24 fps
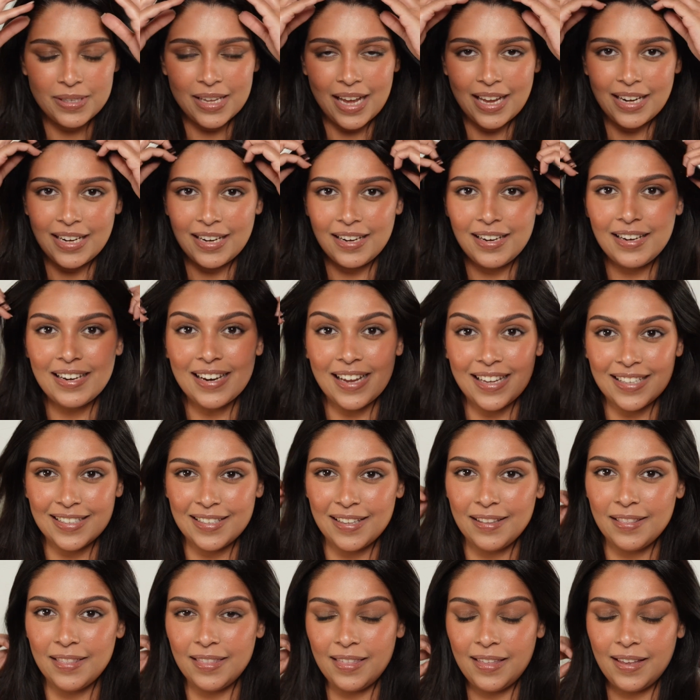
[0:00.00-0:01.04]
I did it nice
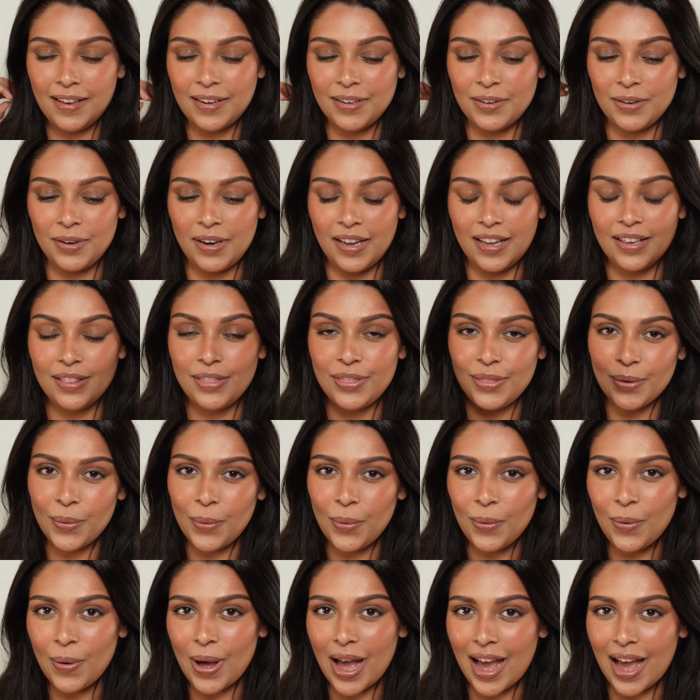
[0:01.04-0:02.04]
and thick today, though